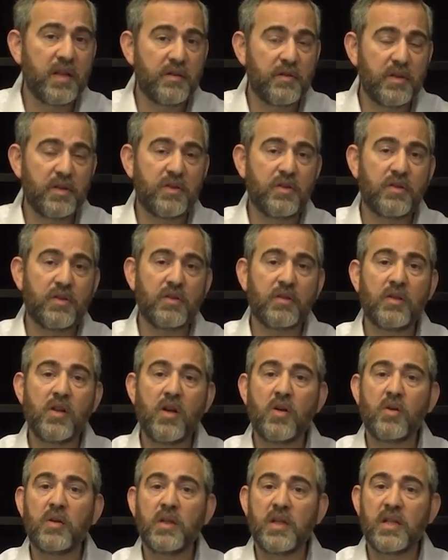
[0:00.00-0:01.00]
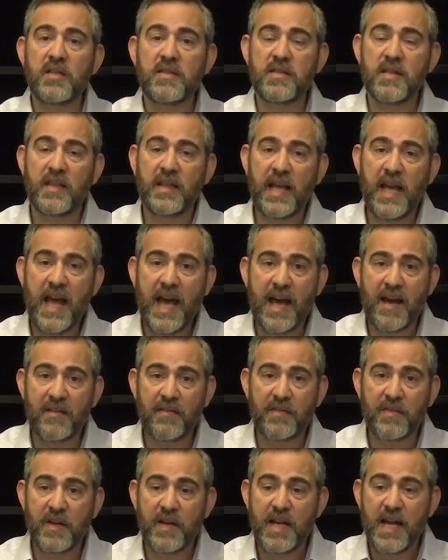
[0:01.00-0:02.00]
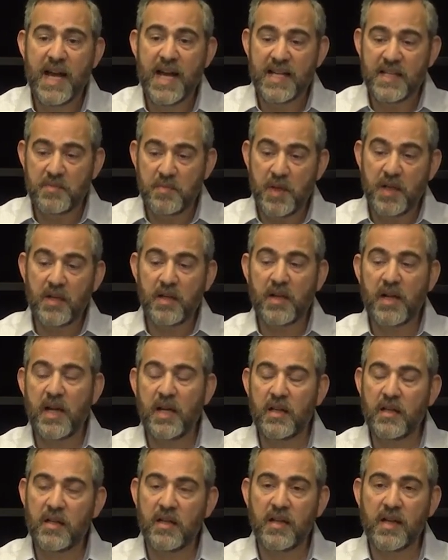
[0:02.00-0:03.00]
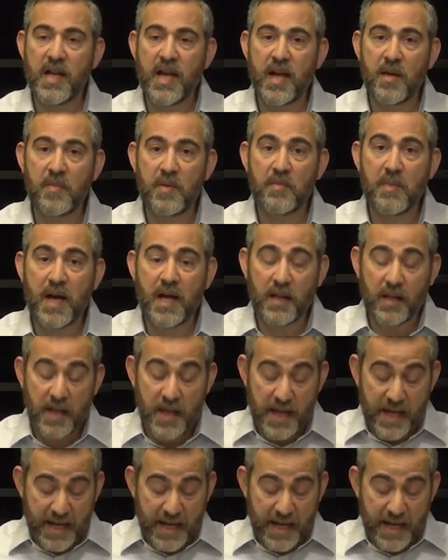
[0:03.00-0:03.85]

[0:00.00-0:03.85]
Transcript: their internal holiness that they have as being a chelik of the kamimal.